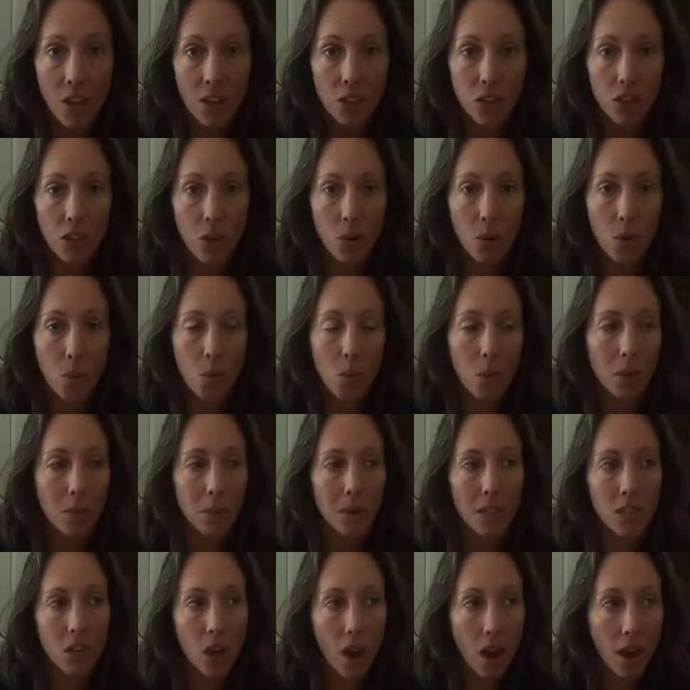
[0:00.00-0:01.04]
So when
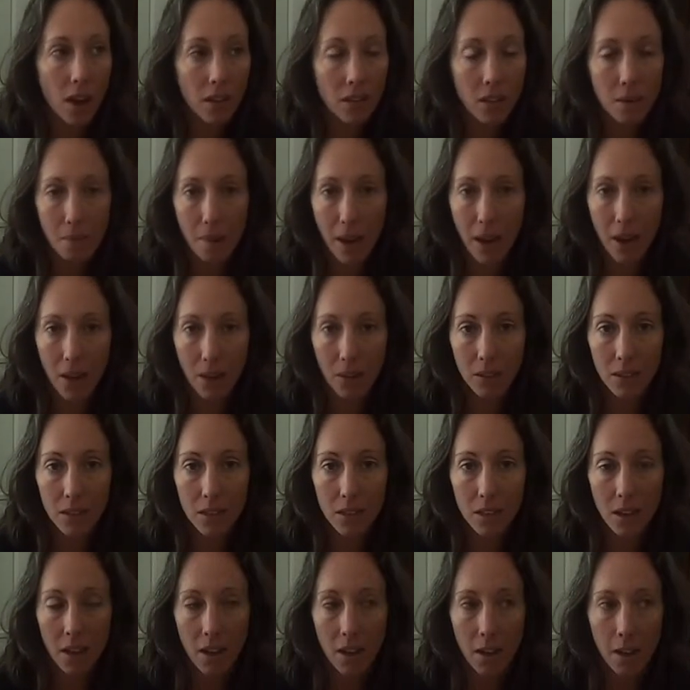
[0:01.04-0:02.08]
we talked
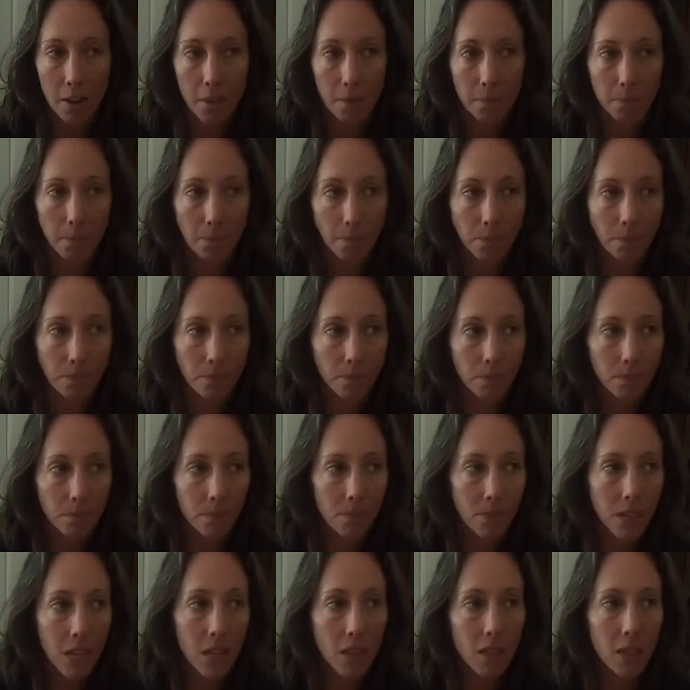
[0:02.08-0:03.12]
about
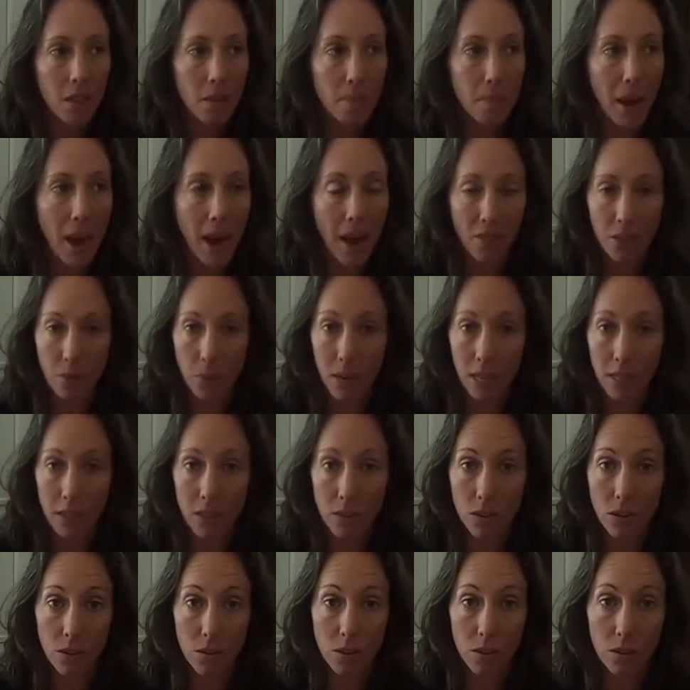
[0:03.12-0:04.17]
the
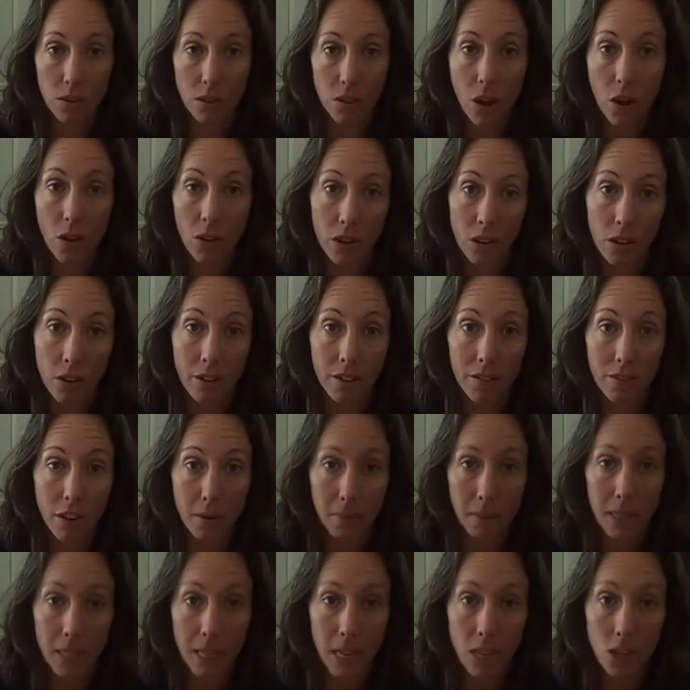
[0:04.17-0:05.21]
pathways to culinary
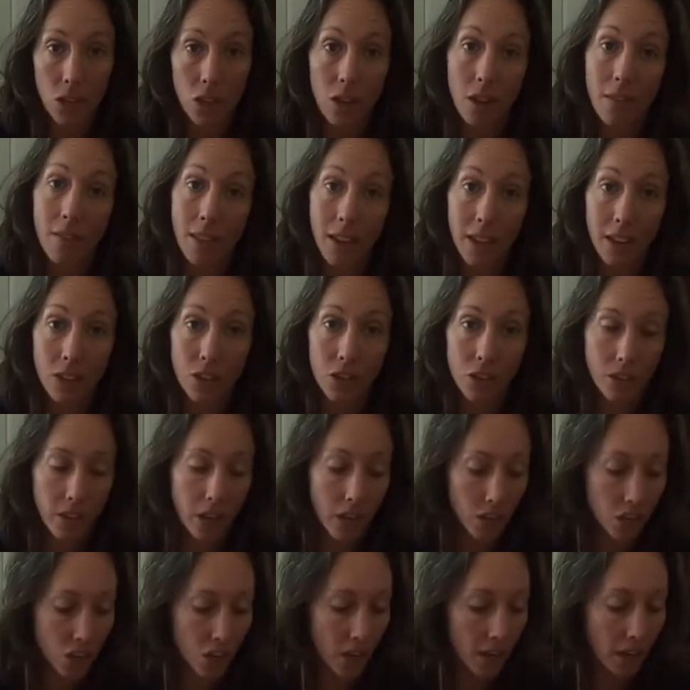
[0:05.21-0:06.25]
fermentation in the
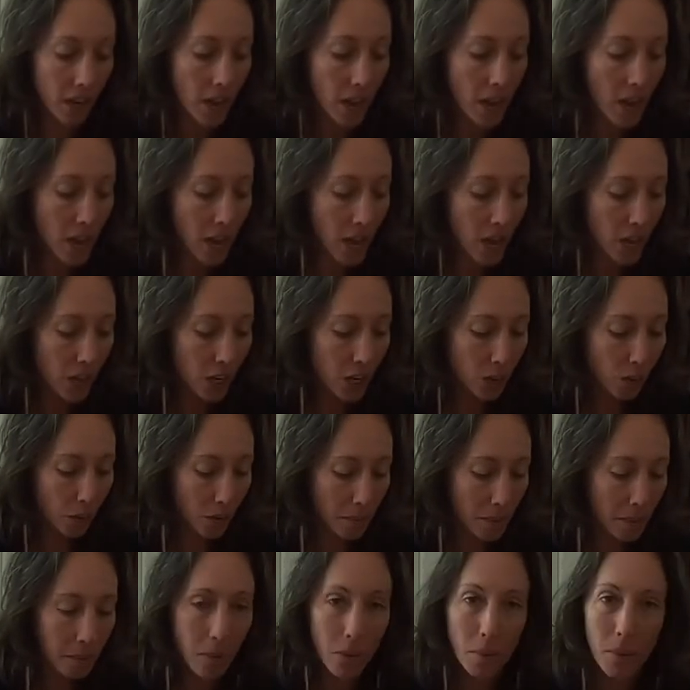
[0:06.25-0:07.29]
introduction, you
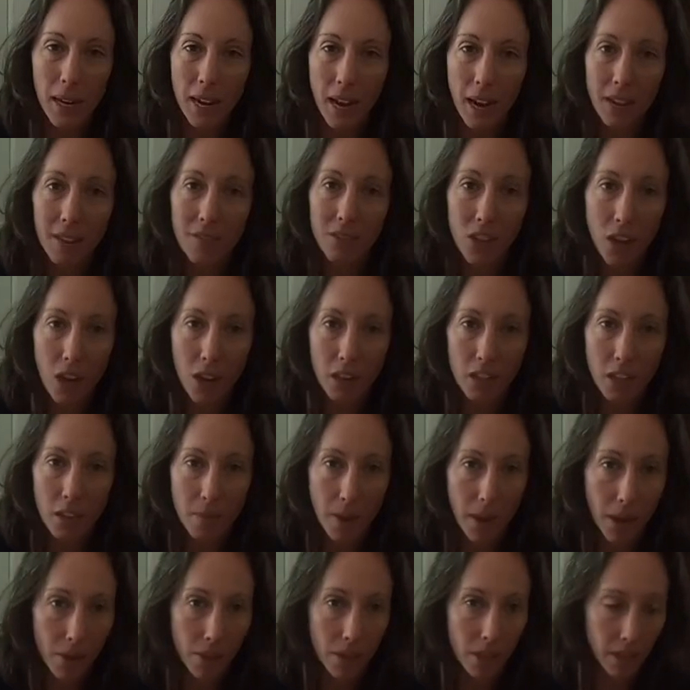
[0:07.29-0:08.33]
remember we kind of talked
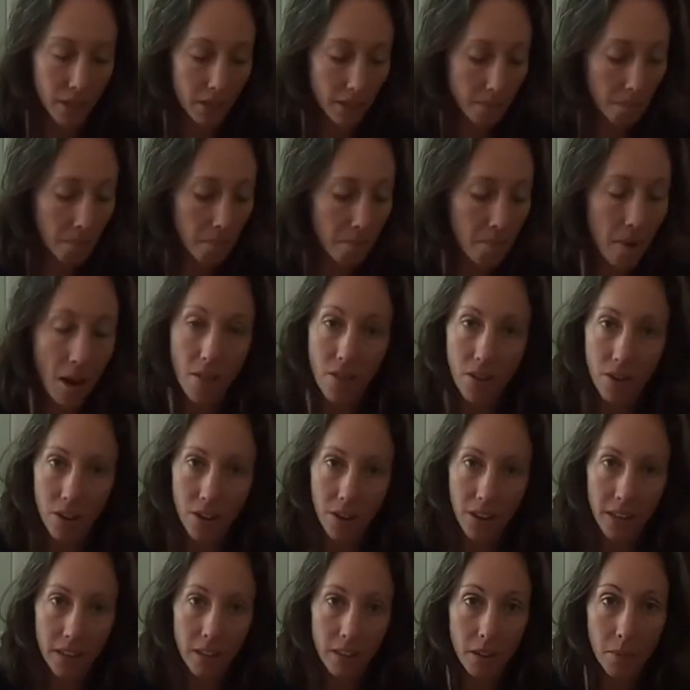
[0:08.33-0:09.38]
about this
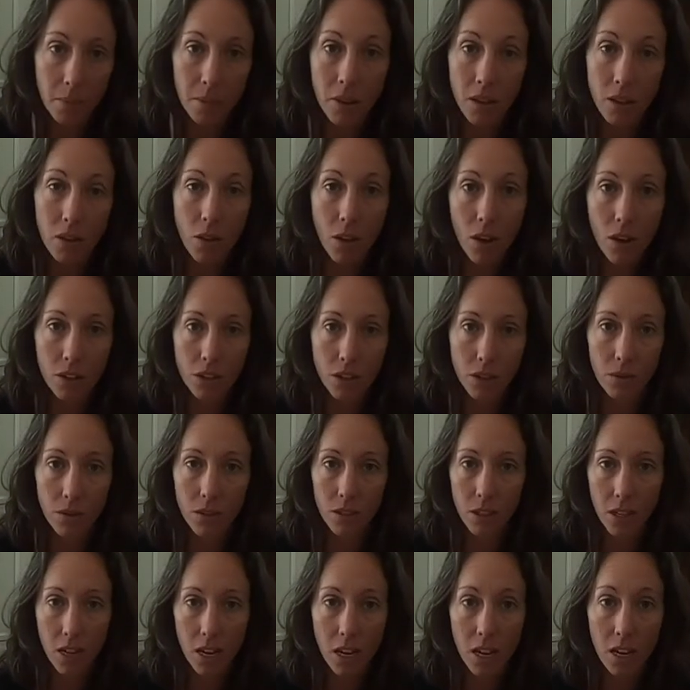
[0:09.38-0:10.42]
mother. It's something you'll also
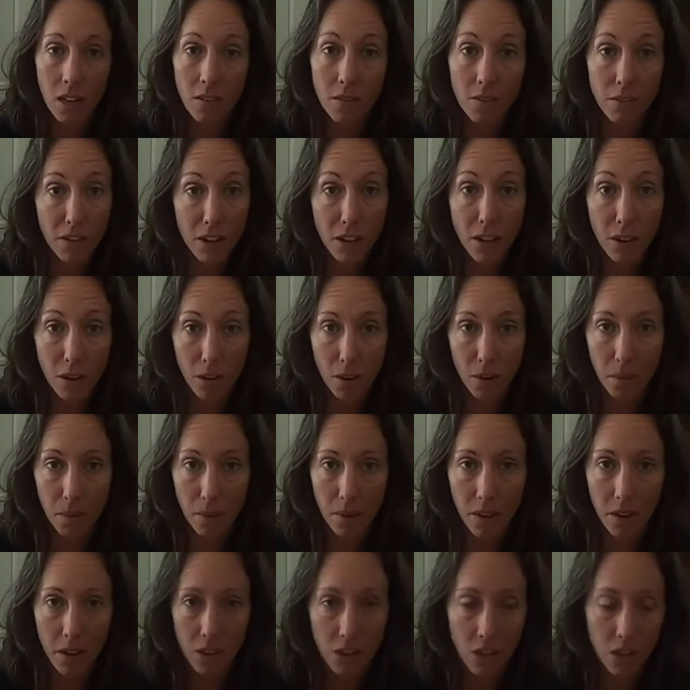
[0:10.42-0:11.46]
see in vinegar
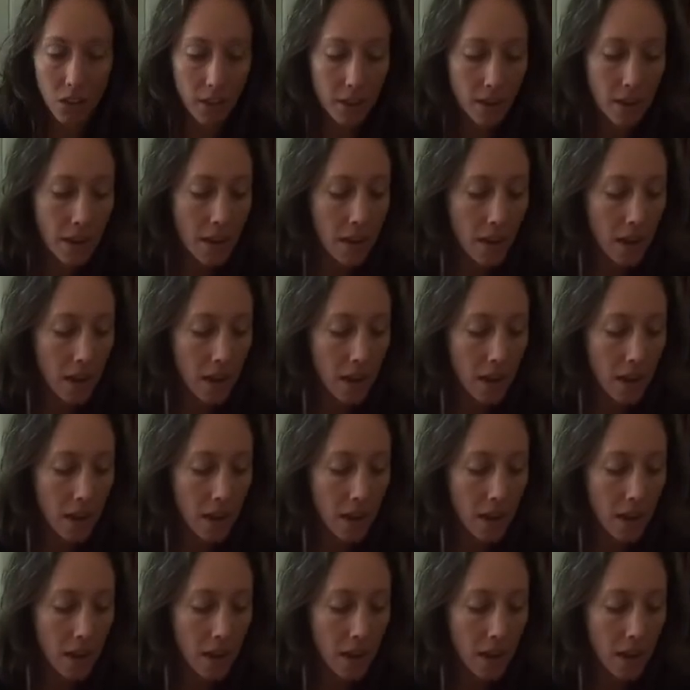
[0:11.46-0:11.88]
production.